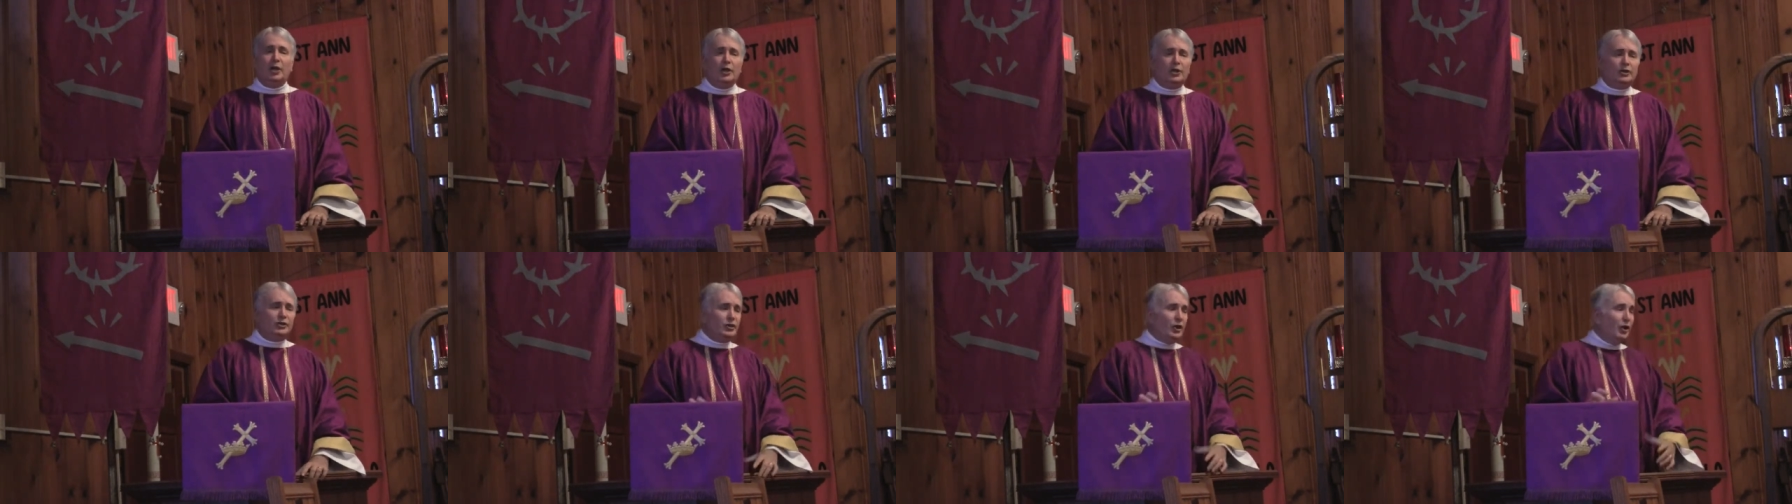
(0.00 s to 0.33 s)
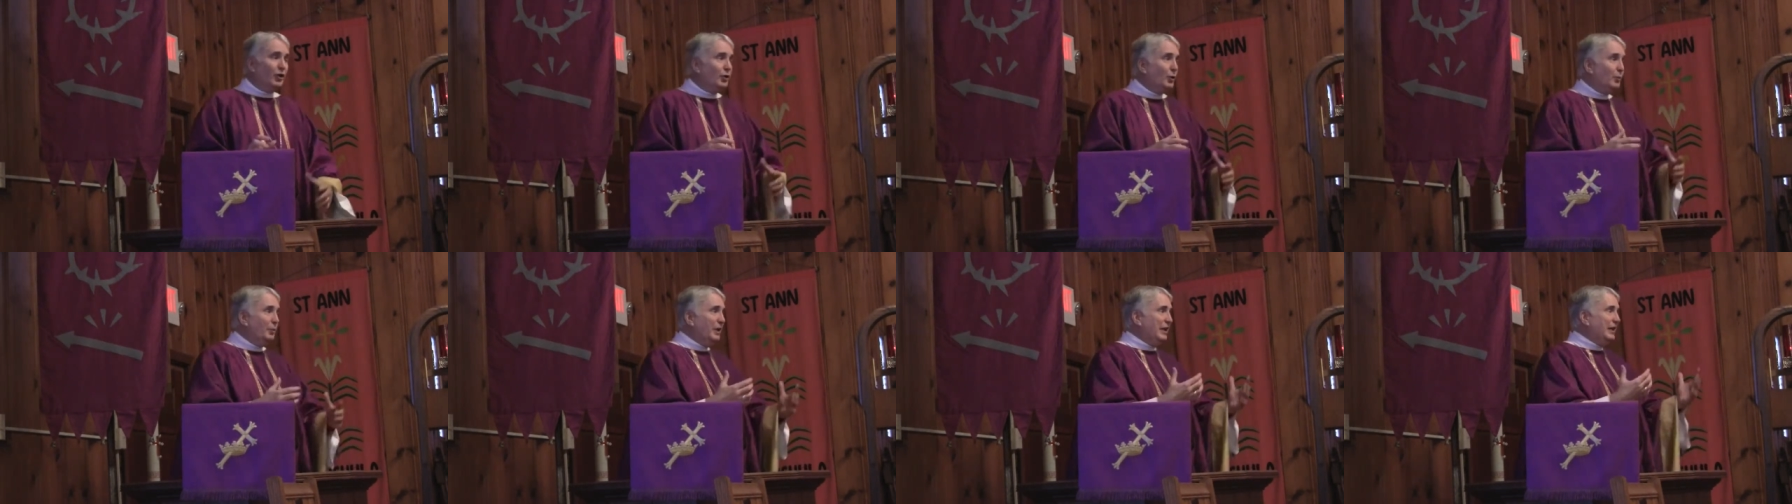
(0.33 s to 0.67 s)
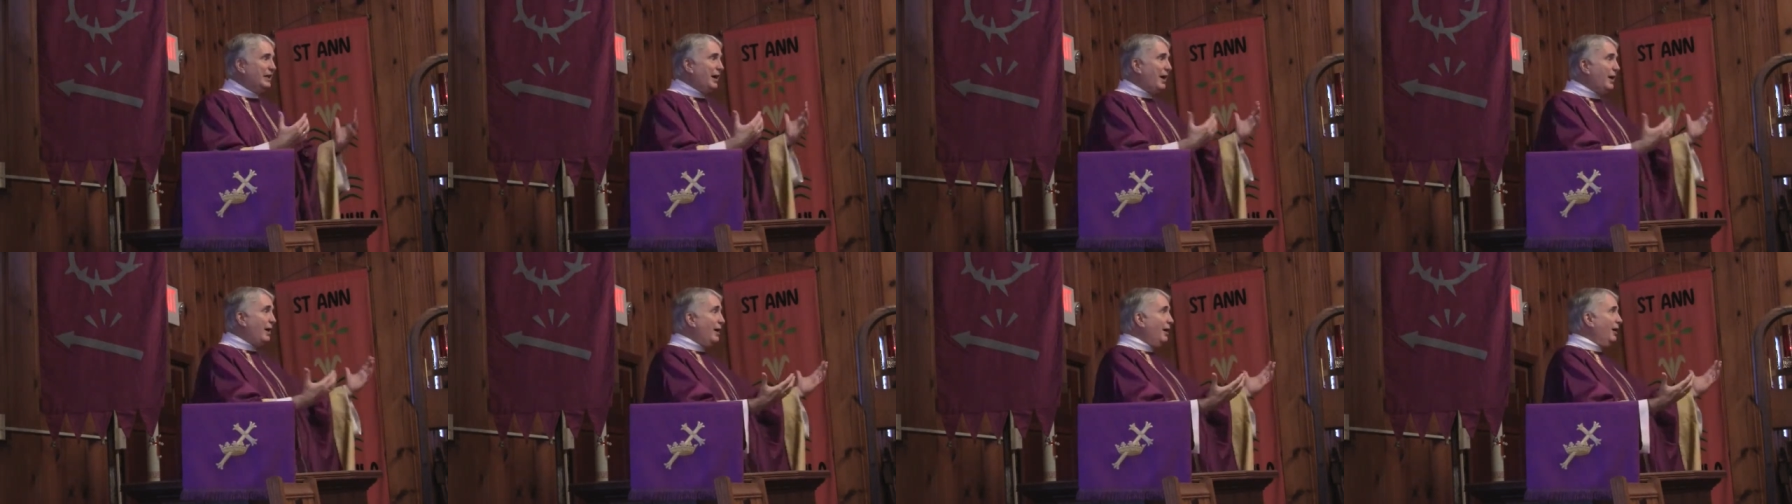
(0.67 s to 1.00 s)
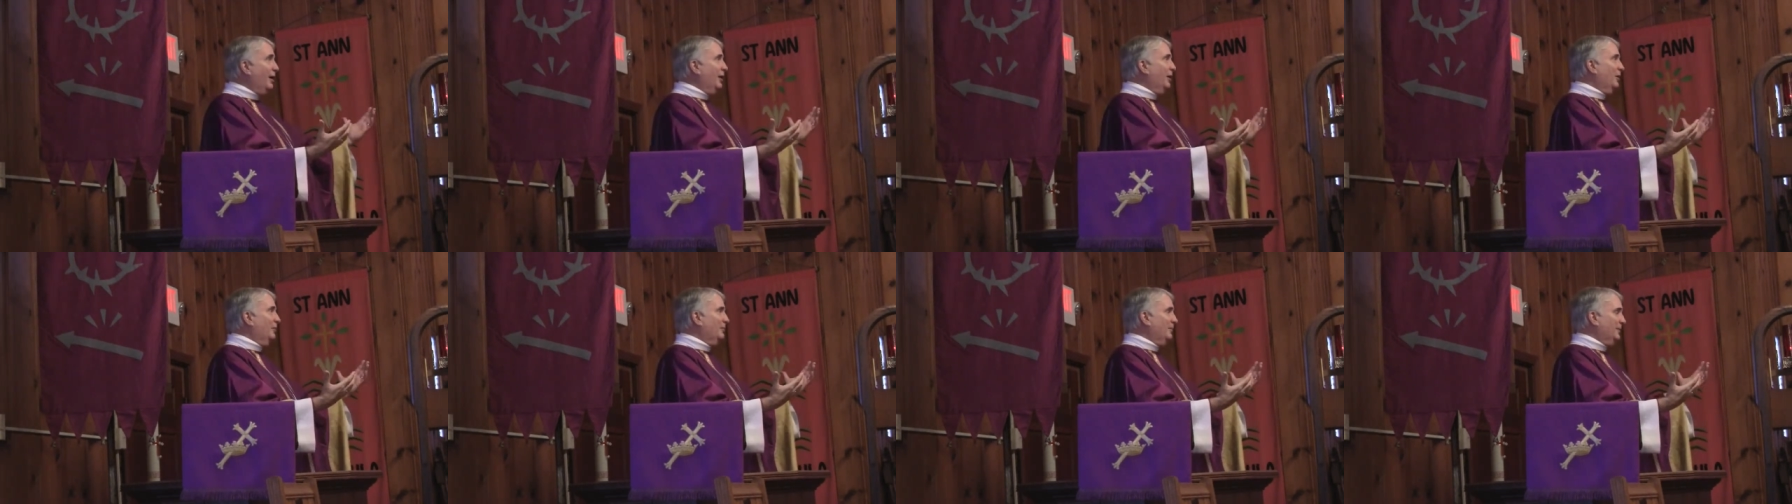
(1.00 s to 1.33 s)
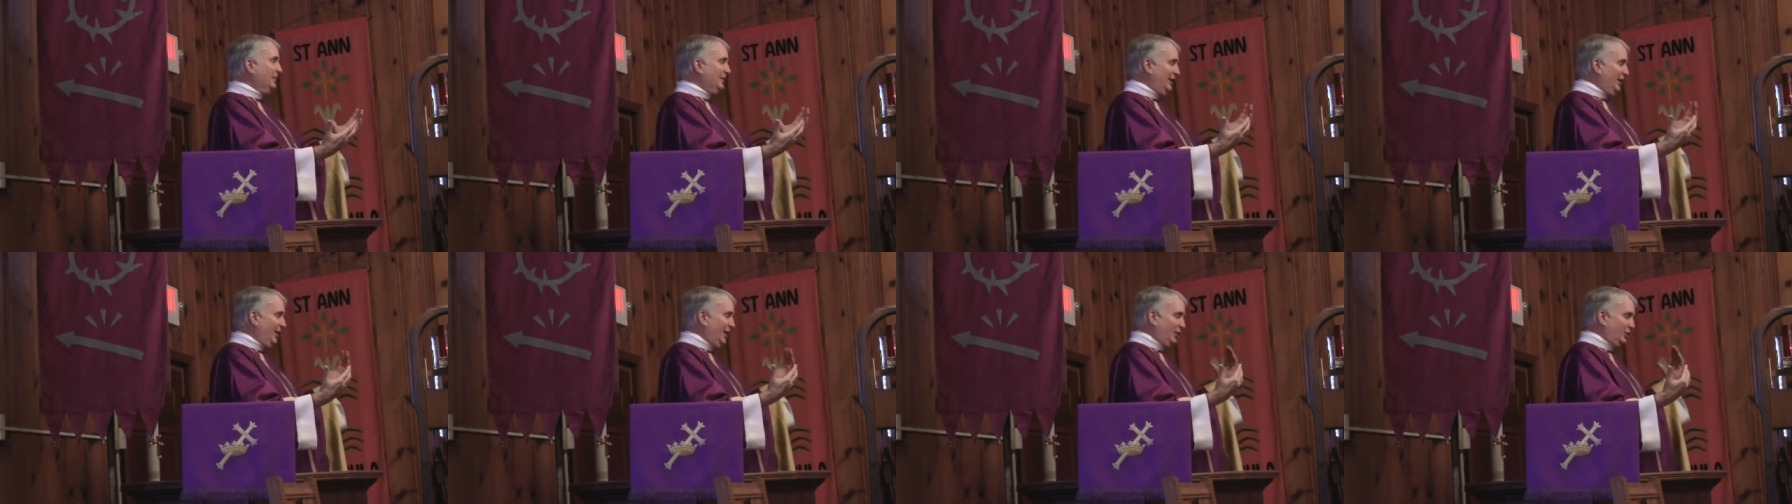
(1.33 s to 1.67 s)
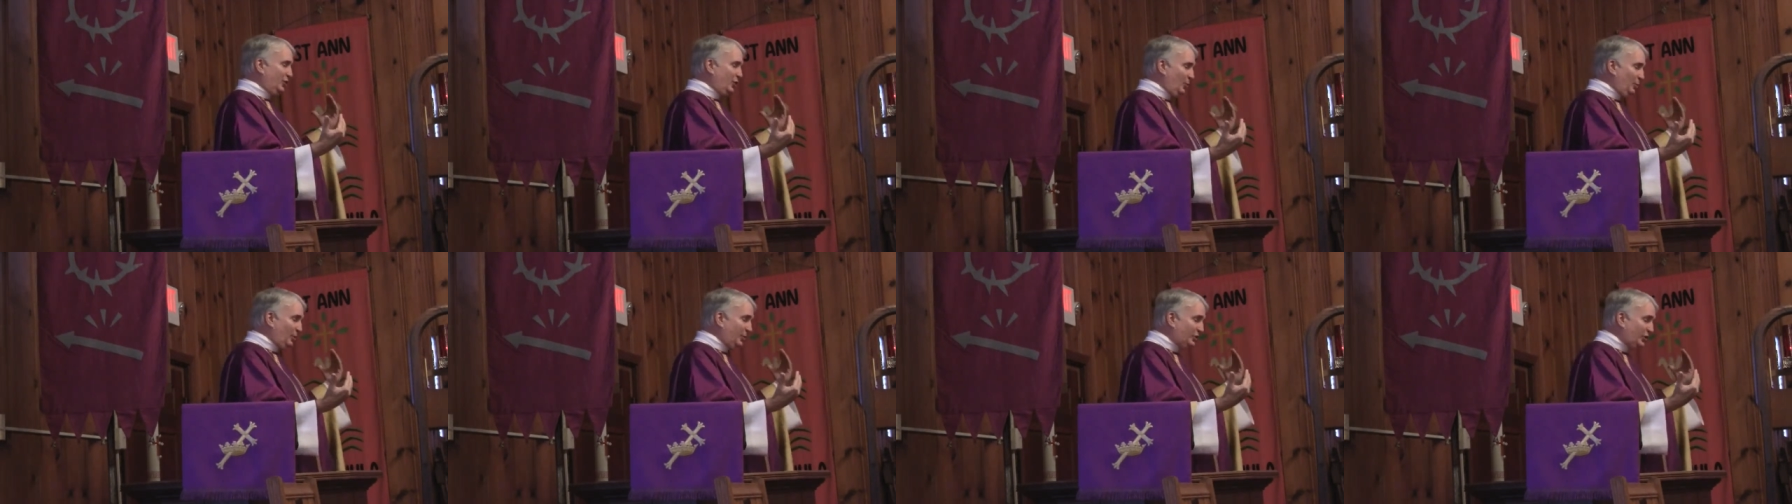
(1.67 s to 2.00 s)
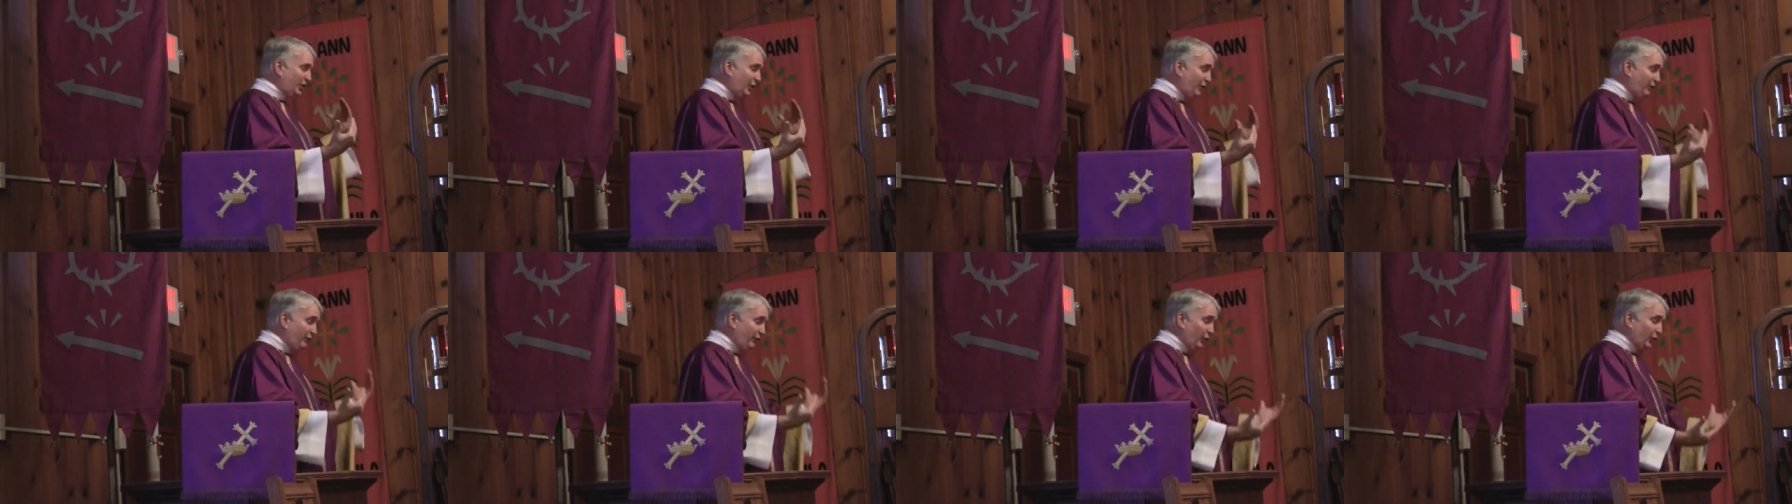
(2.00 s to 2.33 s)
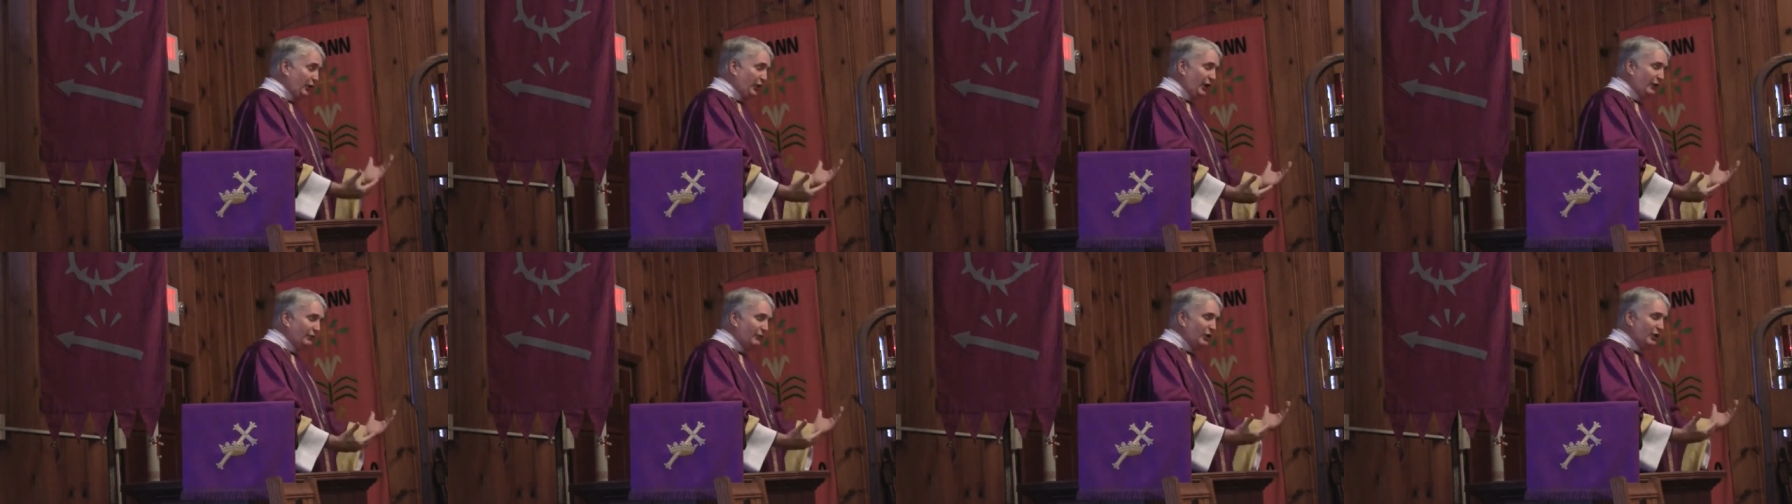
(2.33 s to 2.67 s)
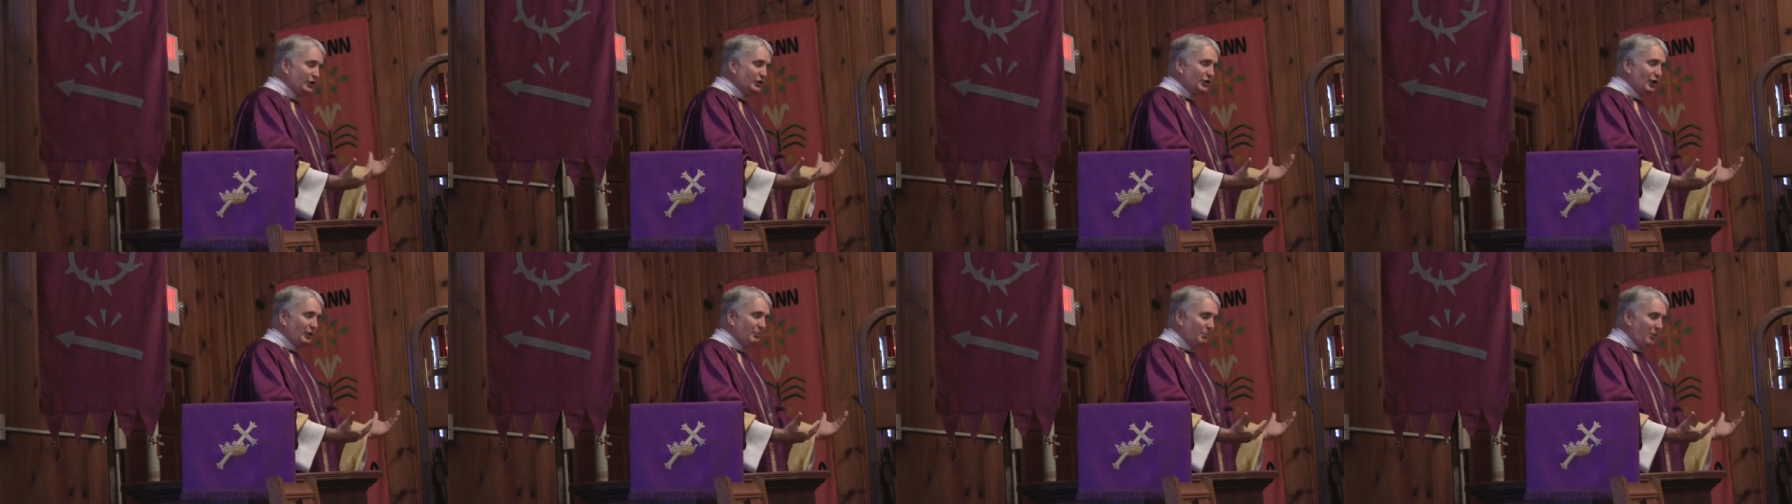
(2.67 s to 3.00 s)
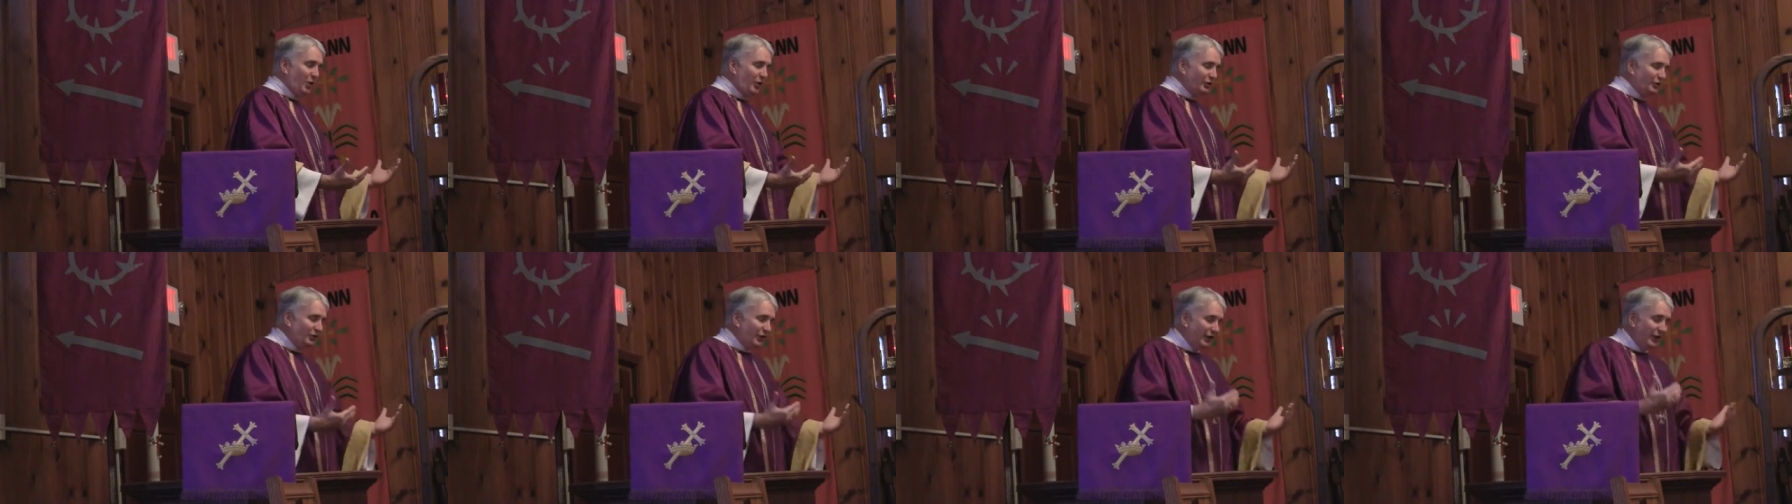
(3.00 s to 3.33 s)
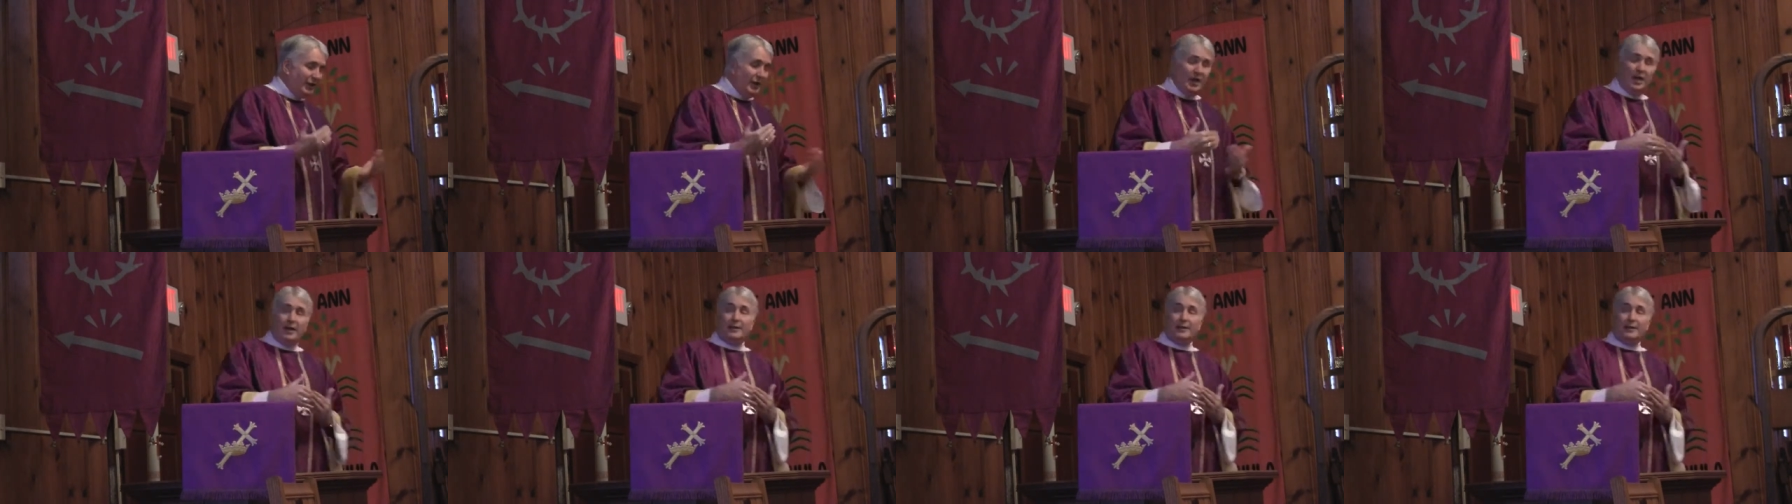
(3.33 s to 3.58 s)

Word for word: So that we come to receive forgiveness and mercy,